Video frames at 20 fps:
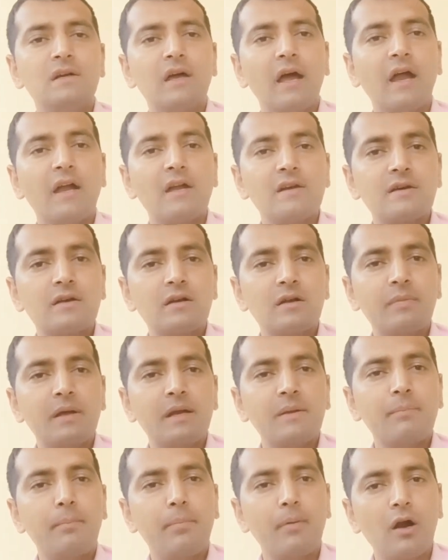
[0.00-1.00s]
and
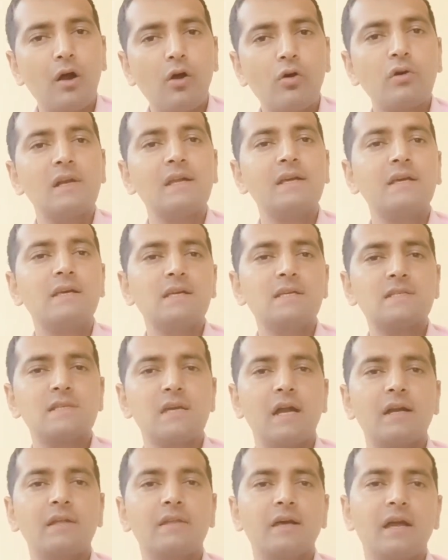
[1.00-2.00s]
very proudly he
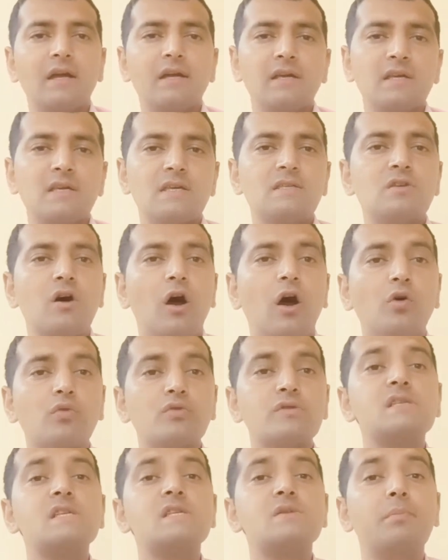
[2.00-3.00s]
said that his
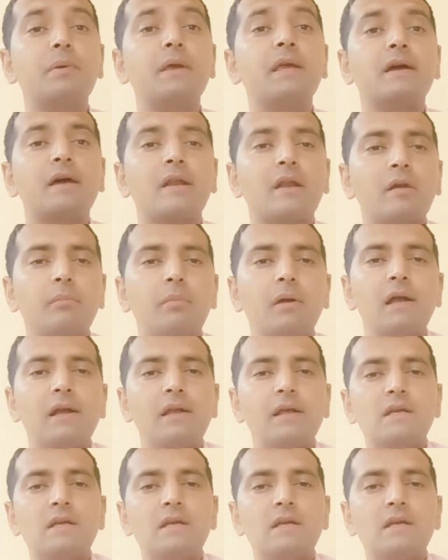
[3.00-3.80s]
house is being rebuilt,